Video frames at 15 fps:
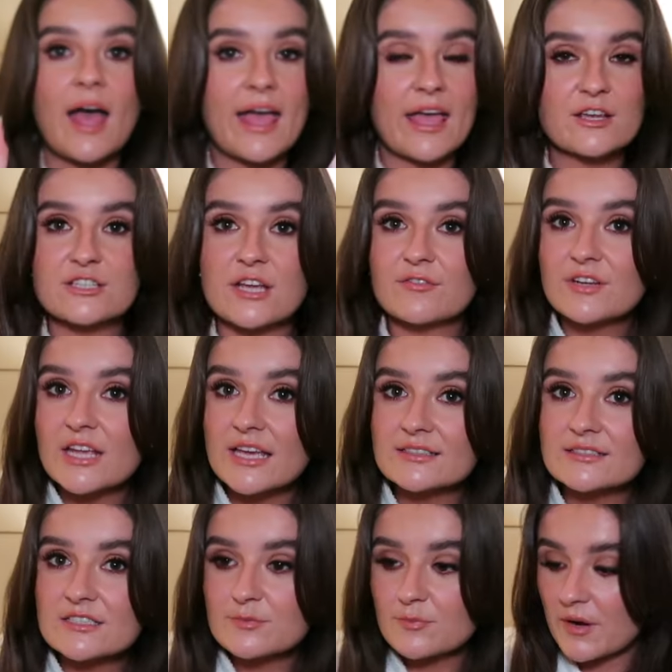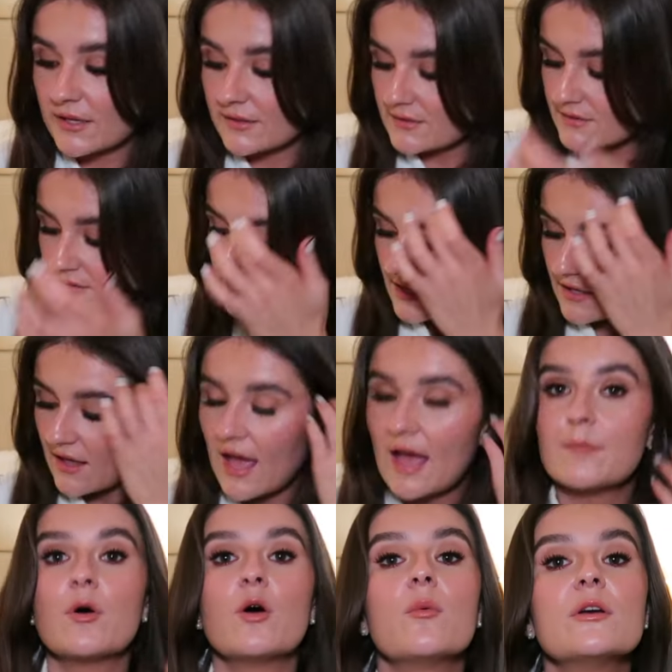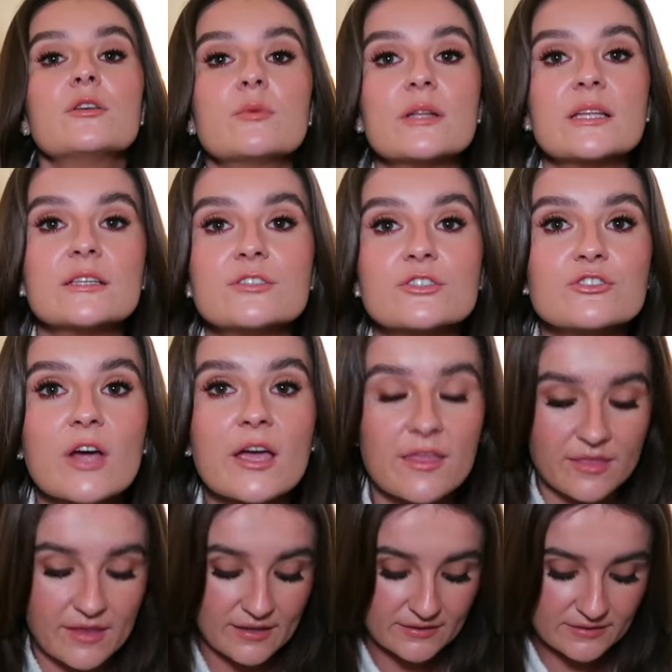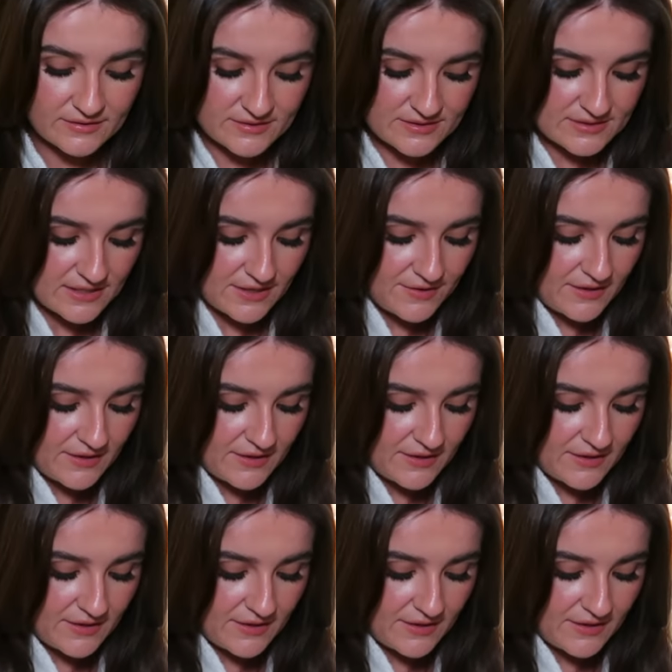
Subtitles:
I actually haven't heard of this brand. I'm always willing to try things.